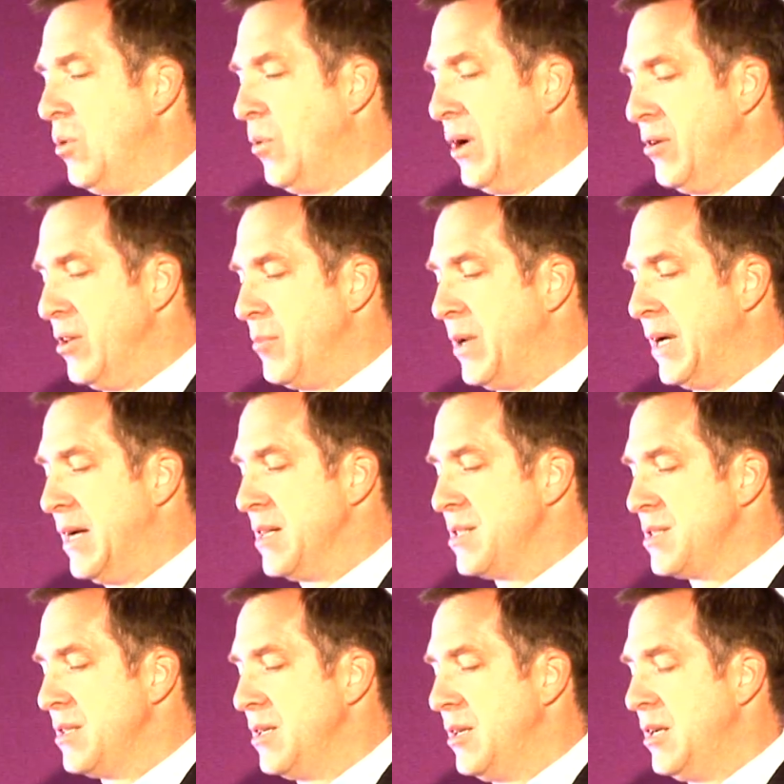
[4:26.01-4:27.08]
were in the
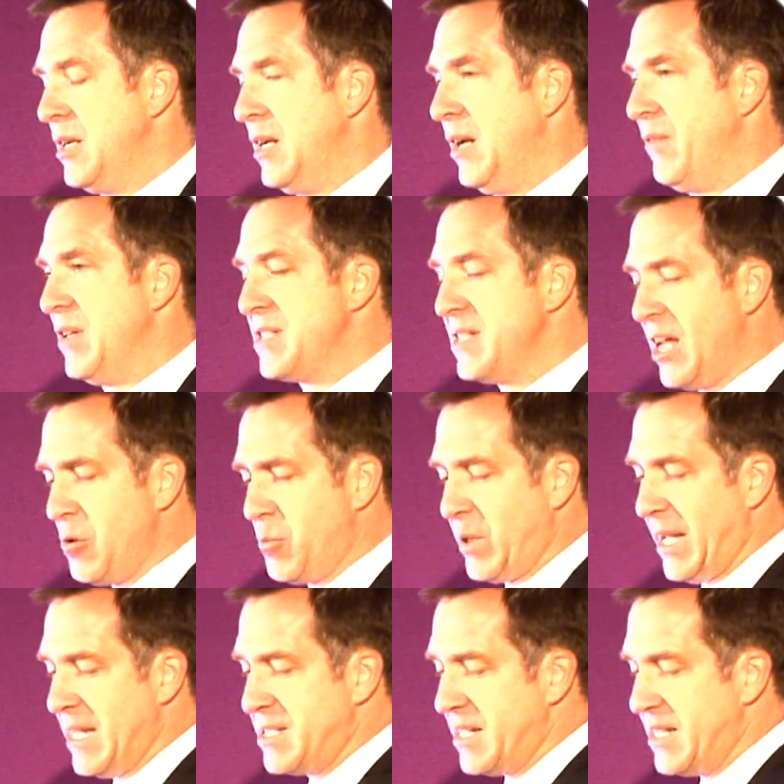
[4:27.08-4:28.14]
past. And there's no
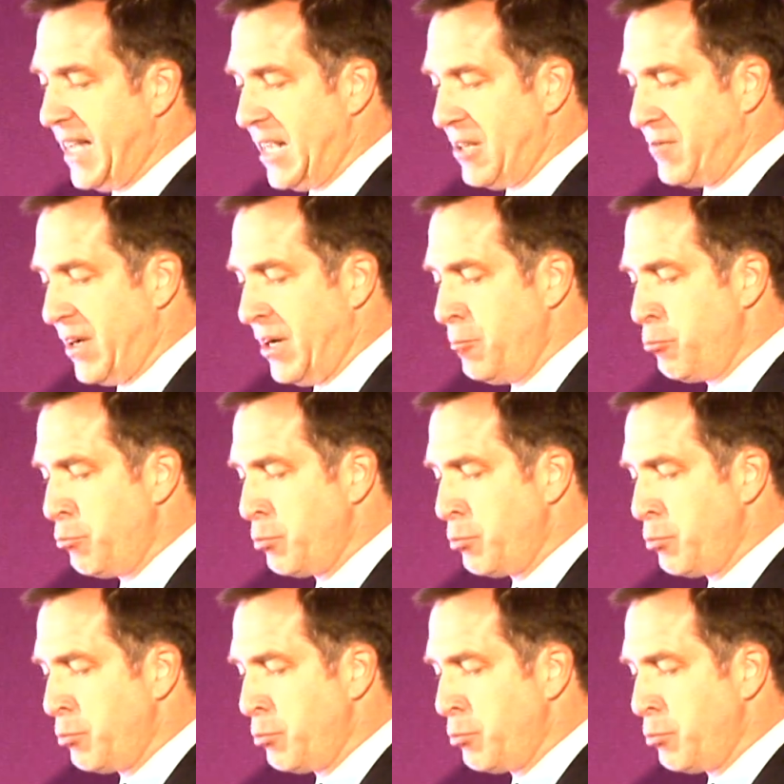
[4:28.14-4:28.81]
place today for